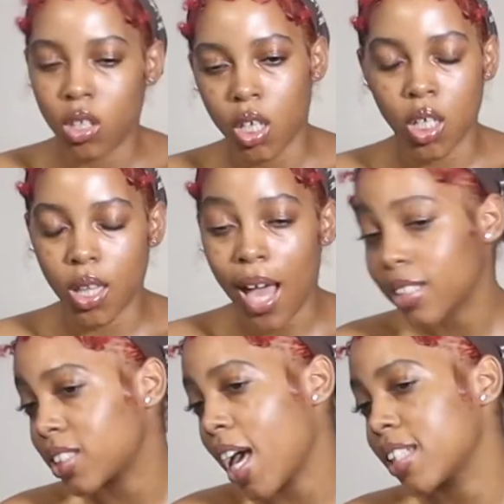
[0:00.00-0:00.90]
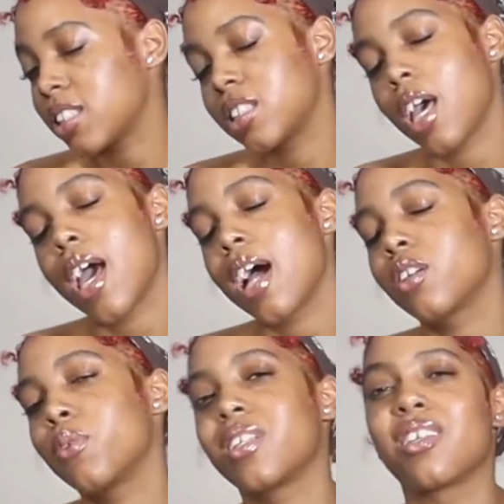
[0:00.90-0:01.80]
And that's sad to say. I
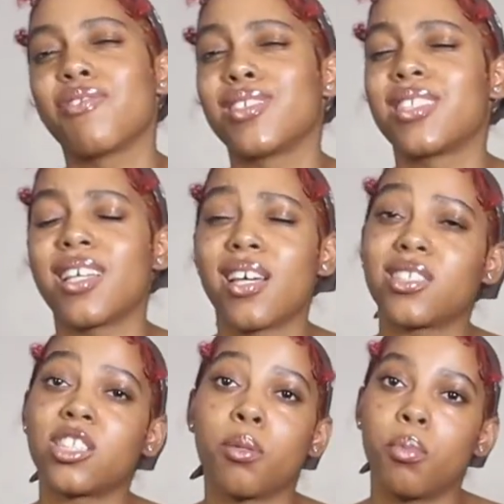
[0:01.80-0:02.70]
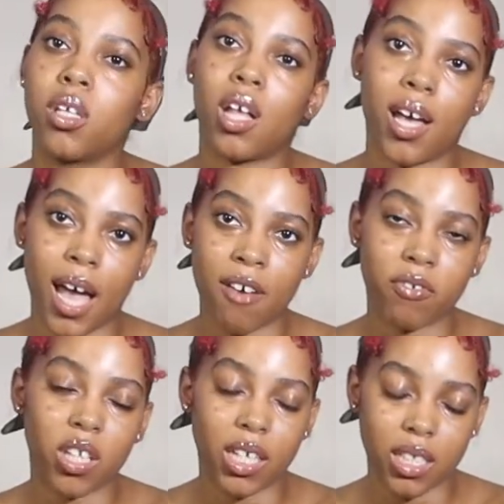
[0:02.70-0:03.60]
don't want to even say that shit, but like, I
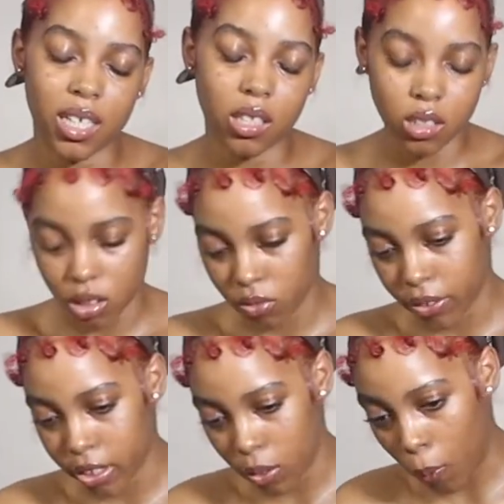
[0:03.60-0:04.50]
feel like that is the reason